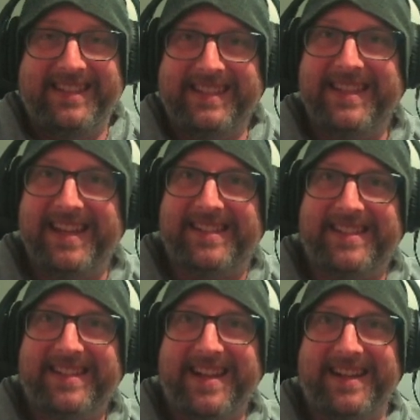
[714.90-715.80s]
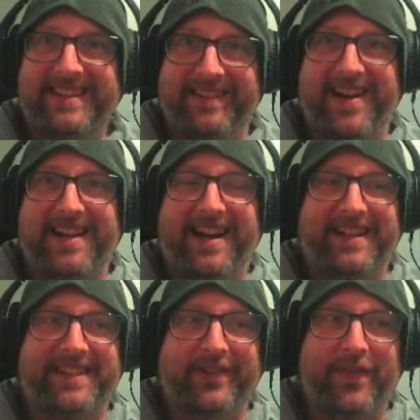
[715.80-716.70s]
yes, there are
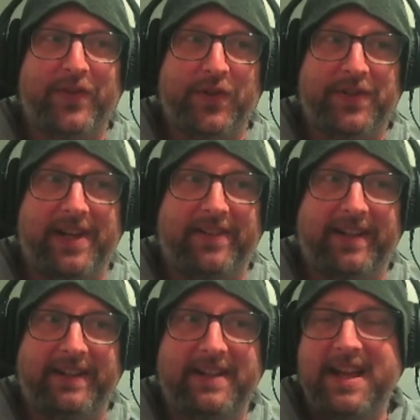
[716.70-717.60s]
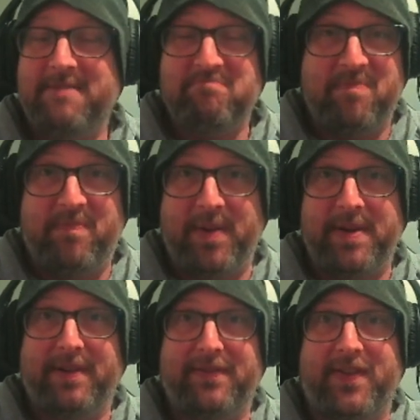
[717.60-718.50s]
cards that are overtuned currently, but
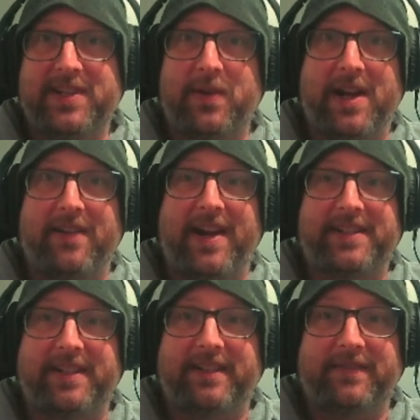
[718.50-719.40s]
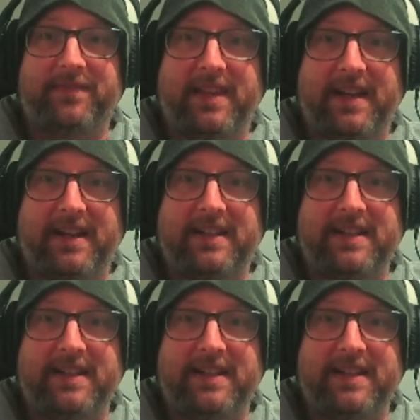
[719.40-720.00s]
people are finding a way around it. Uh,